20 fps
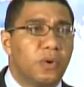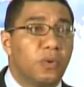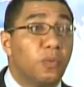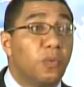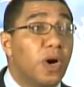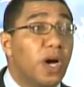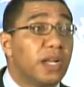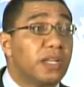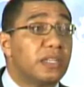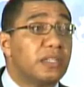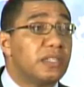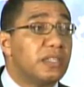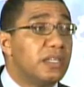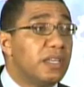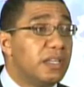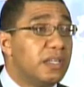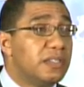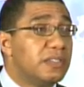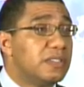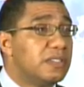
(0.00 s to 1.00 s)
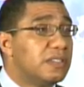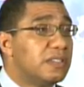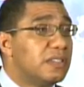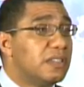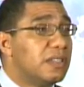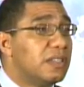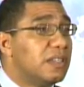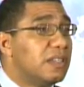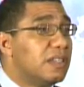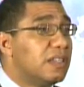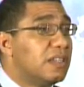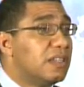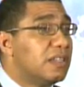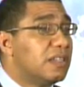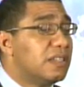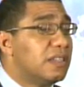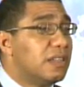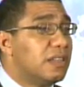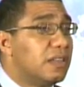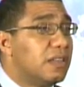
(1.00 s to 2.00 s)
what is
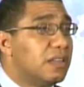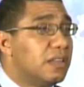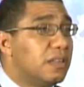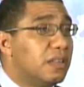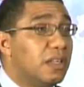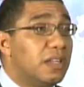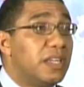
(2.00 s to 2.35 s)
the